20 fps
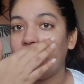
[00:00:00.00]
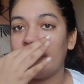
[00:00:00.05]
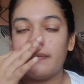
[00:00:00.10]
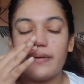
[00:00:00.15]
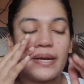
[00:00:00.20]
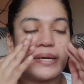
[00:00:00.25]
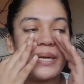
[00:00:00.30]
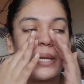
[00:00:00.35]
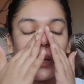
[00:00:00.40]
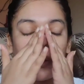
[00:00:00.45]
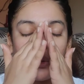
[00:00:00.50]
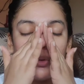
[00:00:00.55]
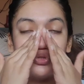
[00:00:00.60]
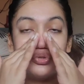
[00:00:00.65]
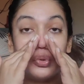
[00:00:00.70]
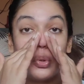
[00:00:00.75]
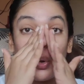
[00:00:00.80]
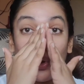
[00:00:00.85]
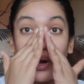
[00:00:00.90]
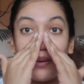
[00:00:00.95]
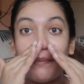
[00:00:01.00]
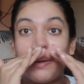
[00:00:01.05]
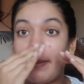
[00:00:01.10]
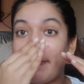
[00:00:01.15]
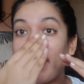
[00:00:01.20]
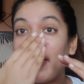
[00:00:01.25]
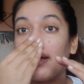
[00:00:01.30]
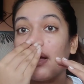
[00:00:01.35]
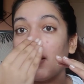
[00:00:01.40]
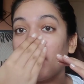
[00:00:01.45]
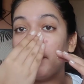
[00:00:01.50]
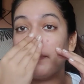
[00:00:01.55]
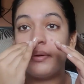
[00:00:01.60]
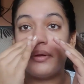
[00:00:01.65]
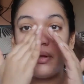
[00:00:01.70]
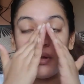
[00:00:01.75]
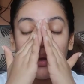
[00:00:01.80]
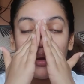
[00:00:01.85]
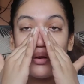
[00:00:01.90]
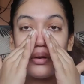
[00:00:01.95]
In fact, I also got my backup
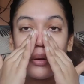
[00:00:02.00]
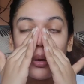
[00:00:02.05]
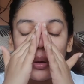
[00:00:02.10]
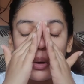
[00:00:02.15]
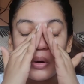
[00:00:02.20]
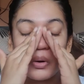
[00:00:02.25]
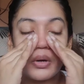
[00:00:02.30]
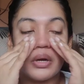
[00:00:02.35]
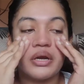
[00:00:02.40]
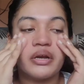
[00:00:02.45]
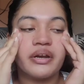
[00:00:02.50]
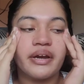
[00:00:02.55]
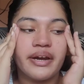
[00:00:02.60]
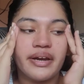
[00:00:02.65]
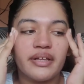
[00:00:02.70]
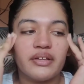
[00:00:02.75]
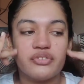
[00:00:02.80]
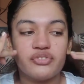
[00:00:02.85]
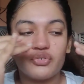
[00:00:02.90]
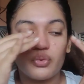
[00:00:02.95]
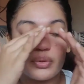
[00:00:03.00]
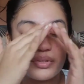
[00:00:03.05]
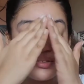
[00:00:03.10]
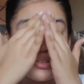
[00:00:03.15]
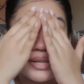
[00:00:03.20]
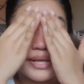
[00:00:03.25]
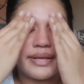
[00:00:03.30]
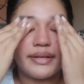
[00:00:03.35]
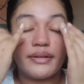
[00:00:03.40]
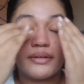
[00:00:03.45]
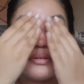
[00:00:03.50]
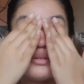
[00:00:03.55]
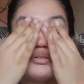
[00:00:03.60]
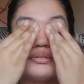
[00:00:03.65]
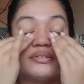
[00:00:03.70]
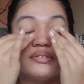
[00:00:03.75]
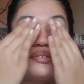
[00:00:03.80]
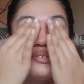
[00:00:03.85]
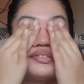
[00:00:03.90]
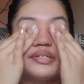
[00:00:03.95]
already so it's like
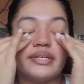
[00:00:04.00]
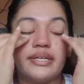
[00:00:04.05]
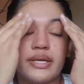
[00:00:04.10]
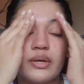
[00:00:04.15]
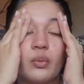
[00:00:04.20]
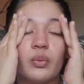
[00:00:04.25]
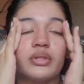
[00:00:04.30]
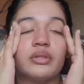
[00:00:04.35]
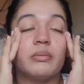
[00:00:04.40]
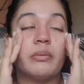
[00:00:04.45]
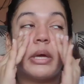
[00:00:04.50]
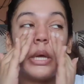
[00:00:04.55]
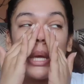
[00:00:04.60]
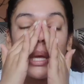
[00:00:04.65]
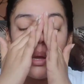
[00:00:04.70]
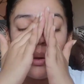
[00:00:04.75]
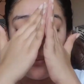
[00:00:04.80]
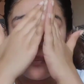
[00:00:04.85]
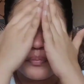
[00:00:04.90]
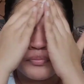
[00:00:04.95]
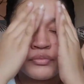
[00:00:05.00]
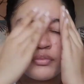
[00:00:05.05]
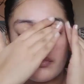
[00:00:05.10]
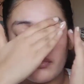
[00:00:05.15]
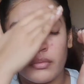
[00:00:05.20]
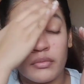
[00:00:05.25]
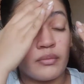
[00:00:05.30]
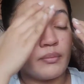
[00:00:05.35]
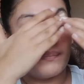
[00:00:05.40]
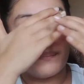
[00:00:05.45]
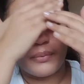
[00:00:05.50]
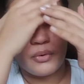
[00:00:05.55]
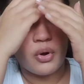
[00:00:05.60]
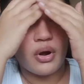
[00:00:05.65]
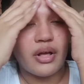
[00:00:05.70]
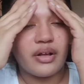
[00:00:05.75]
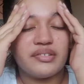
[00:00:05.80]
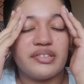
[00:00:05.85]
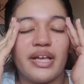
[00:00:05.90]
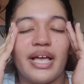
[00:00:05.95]
sitting with my
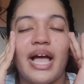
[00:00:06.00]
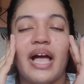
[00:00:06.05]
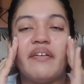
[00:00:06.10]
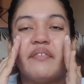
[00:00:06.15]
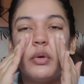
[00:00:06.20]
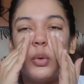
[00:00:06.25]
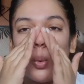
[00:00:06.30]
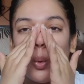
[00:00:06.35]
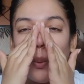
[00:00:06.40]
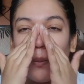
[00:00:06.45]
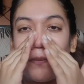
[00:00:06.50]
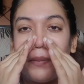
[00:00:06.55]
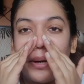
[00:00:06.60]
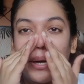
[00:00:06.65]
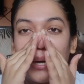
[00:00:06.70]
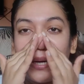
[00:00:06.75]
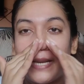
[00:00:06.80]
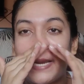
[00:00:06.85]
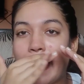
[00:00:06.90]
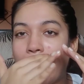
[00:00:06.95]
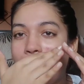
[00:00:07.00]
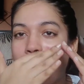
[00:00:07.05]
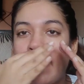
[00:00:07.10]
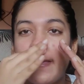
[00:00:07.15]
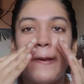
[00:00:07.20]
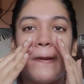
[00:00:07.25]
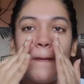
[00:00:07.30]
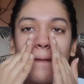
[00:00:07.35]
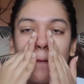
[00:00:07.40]
products I haven't opened yet